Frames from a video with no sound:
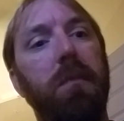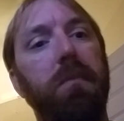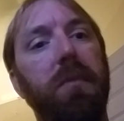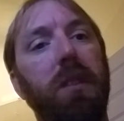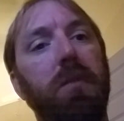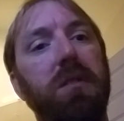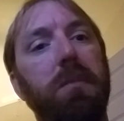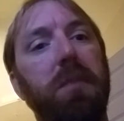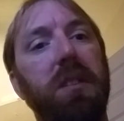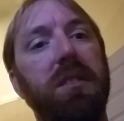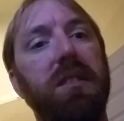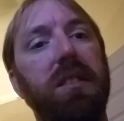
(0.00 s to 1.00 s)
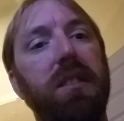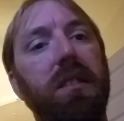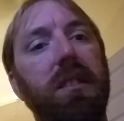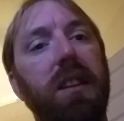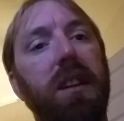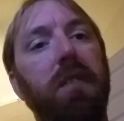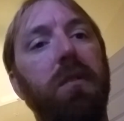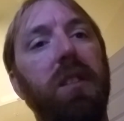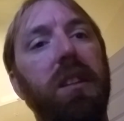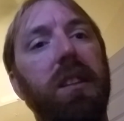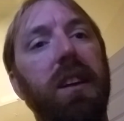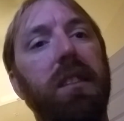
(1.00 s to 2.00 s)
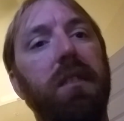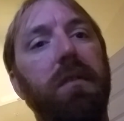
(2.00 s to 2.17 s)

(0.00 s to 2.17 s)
There was a bus that I really liked of